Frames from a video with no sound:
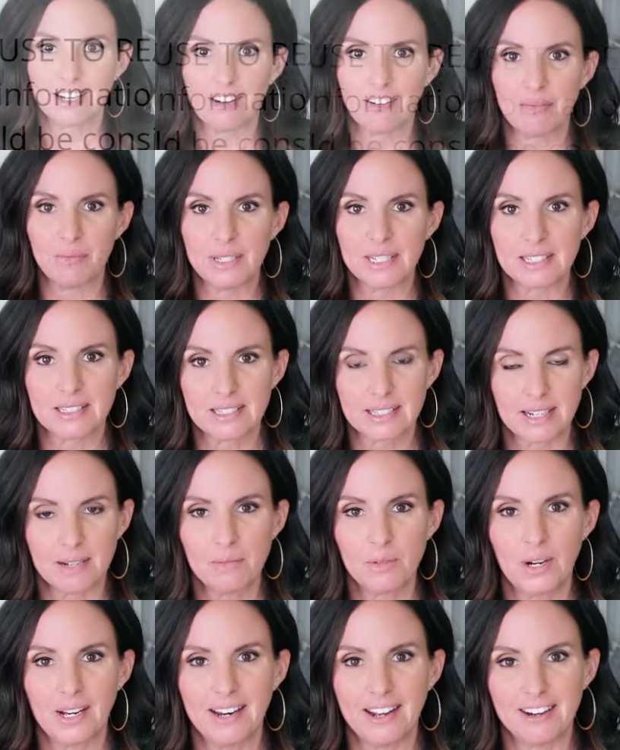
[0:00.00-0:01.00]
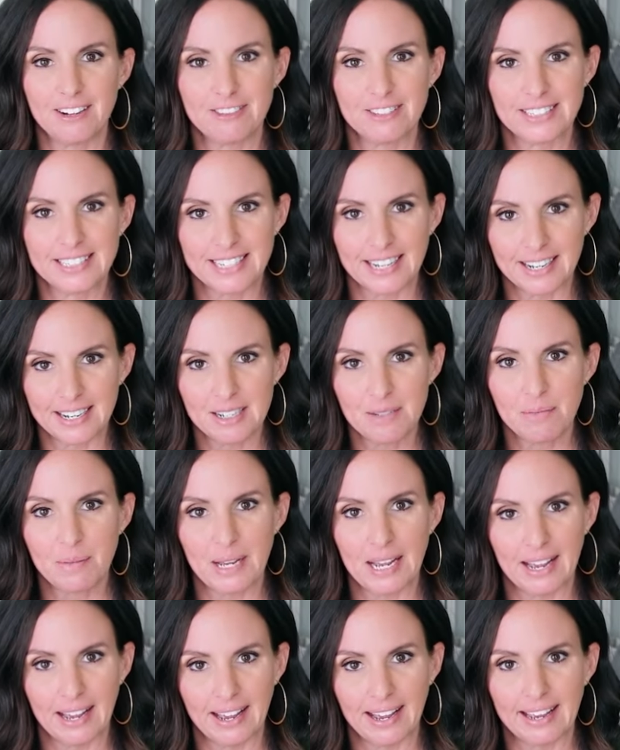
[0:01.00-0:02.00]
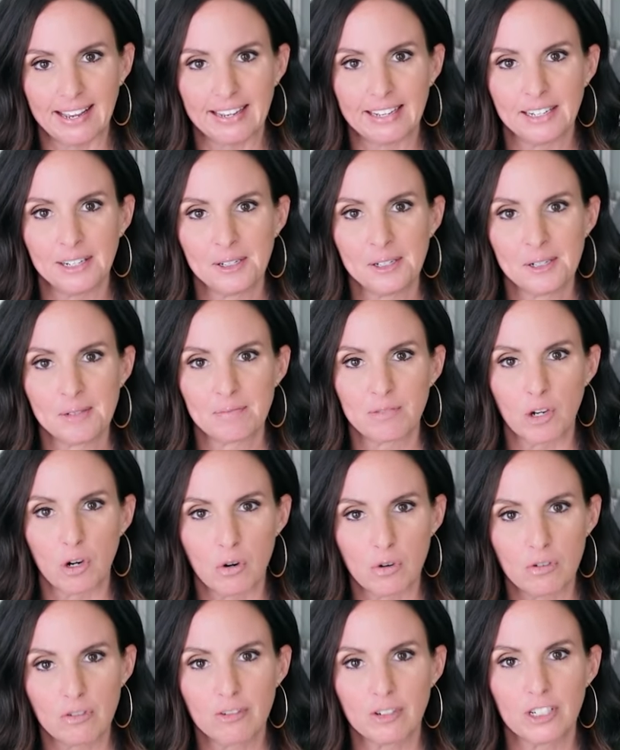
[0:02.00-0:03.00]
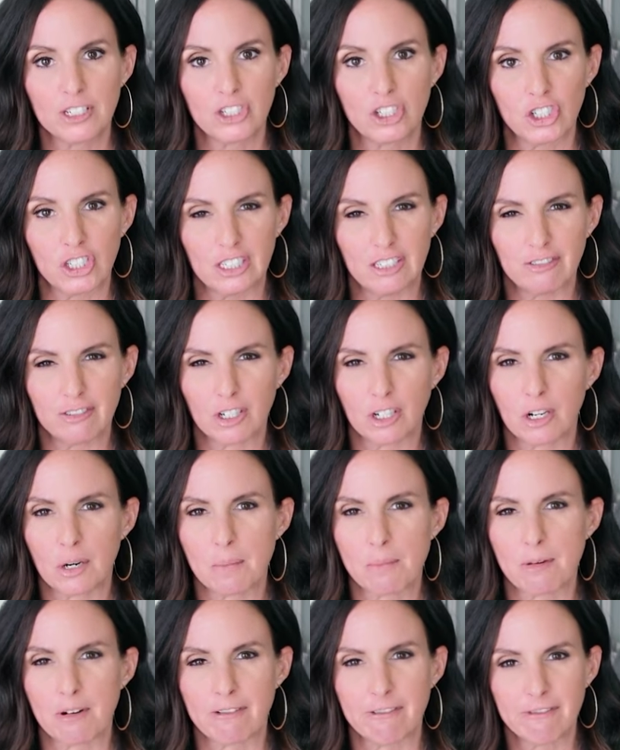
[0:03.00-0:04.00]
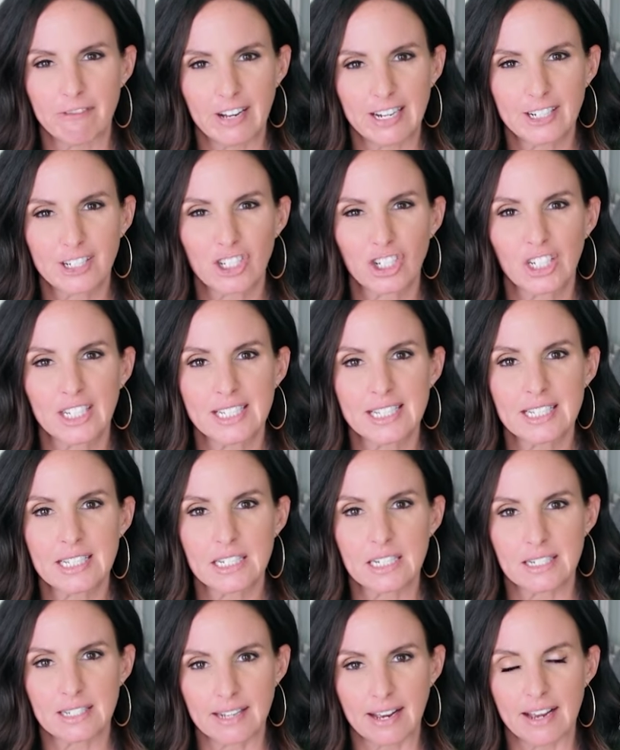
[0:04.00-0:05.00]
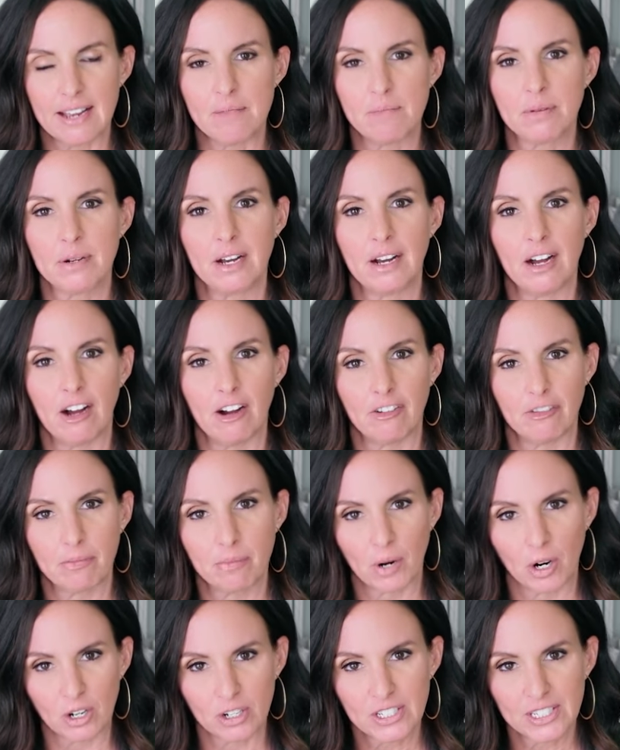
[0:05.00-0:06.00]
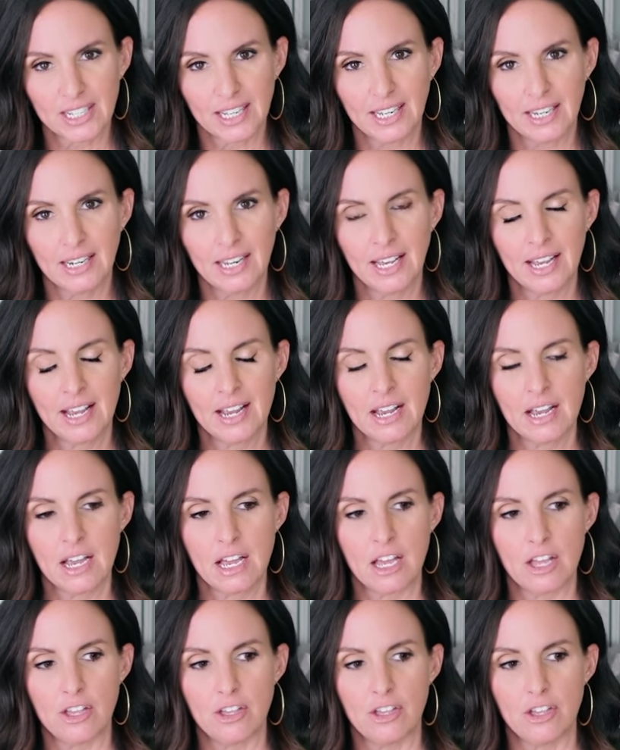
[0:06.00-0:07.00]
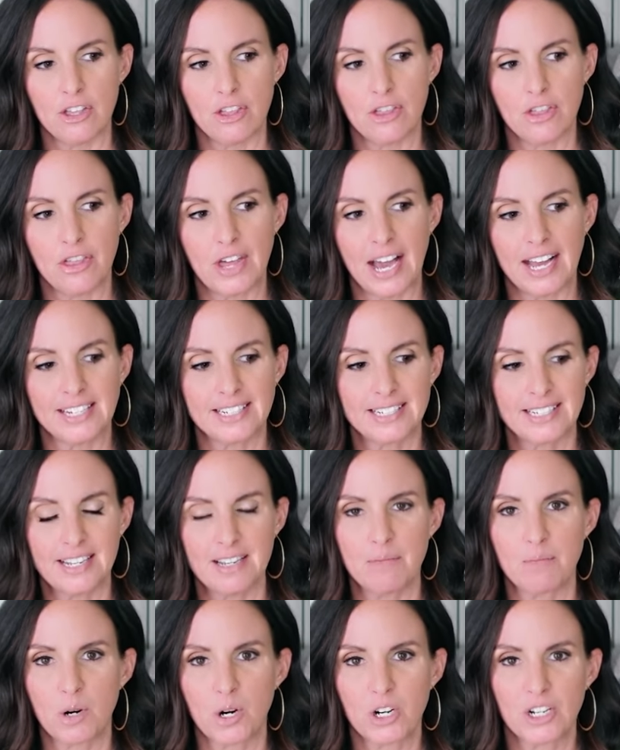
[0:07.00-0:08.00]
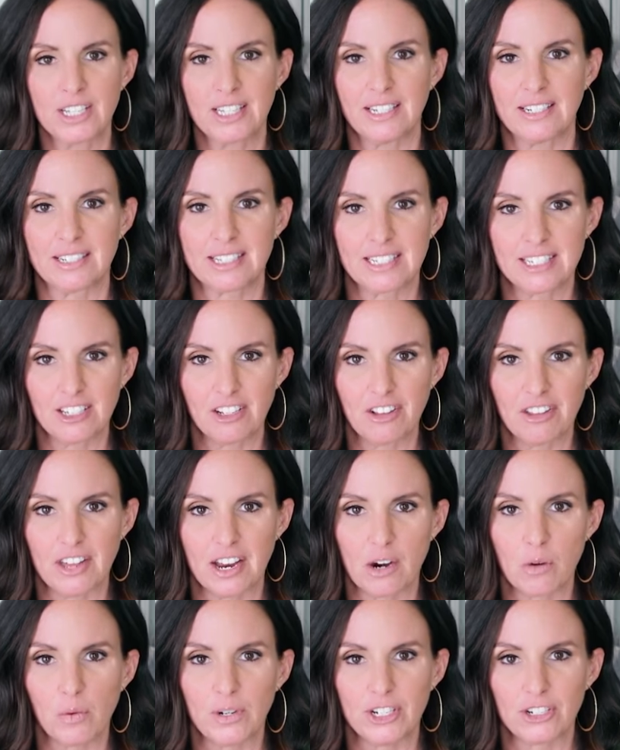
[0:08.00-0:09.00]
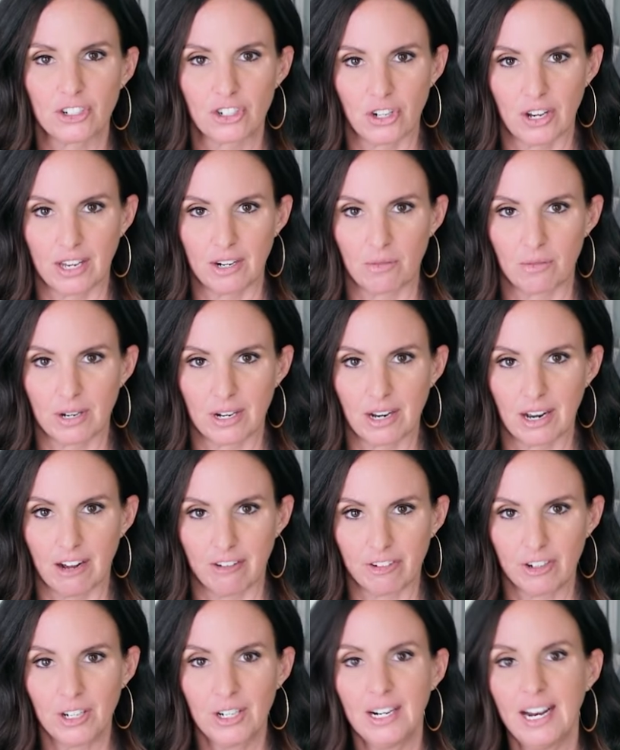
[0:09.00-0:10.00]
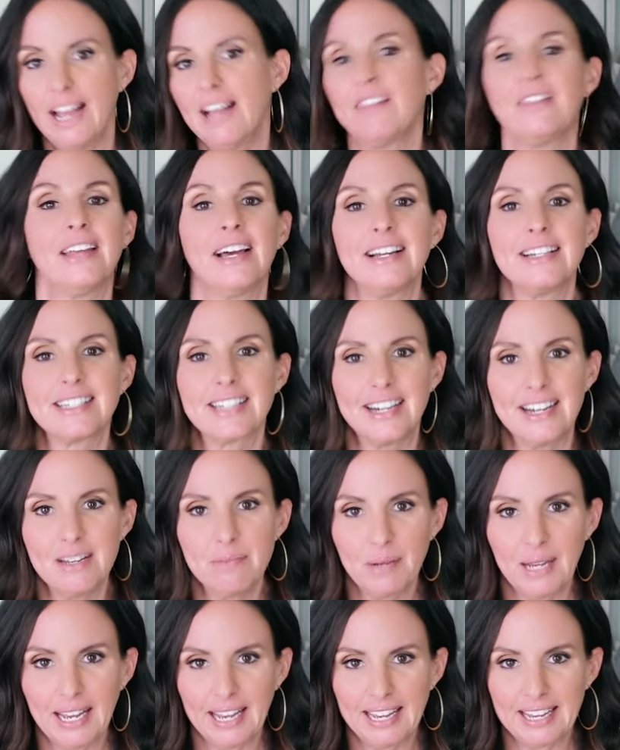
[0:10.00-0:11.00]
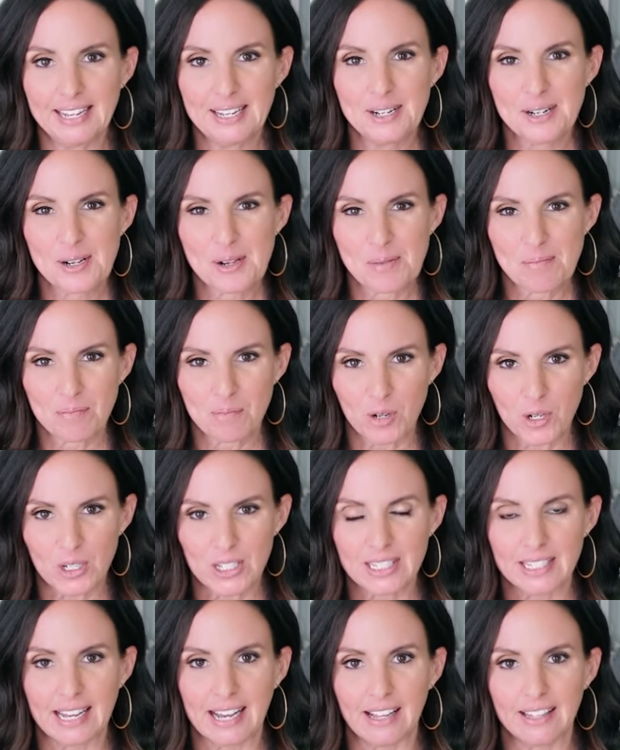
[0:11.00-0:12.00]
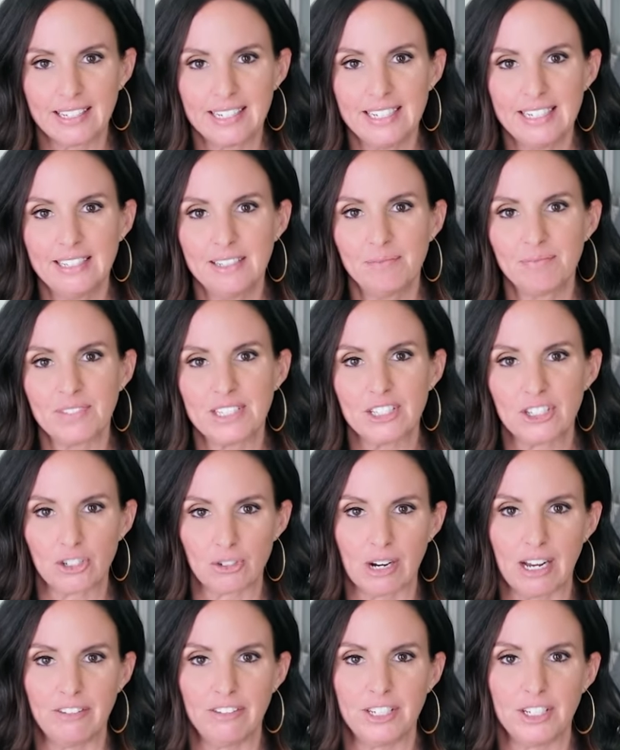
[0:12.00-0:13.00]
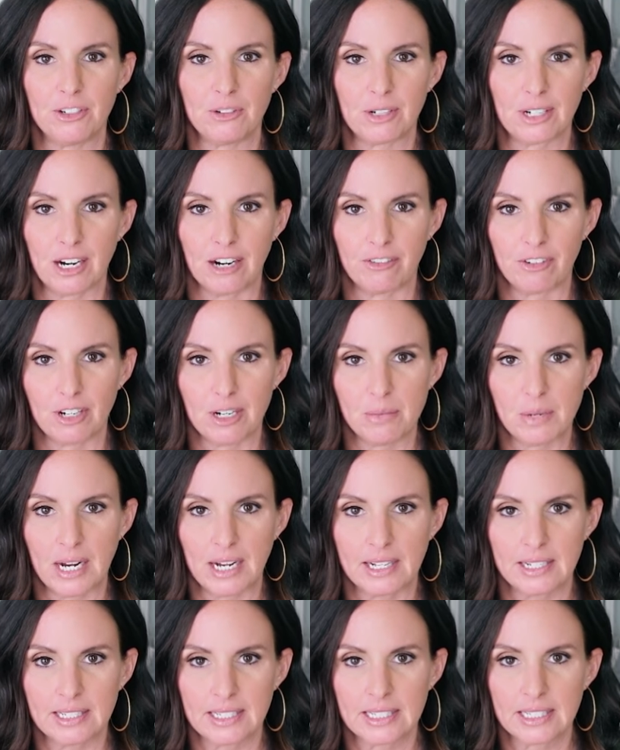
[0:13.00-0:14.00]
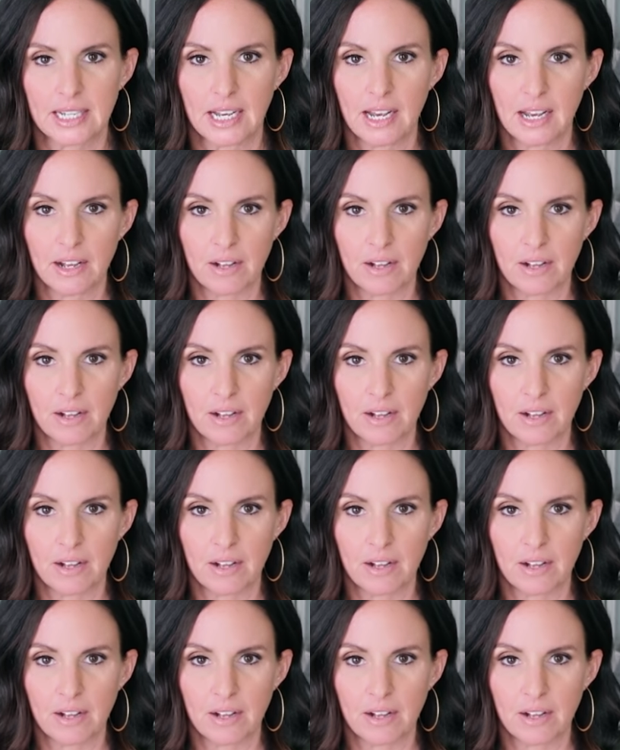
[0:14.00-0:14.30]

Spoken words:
of being somewhat of a type A overachiever, perfectionist type of person, that same person is still there when you're trying to recover, and that type A personality is driving your recovery bus.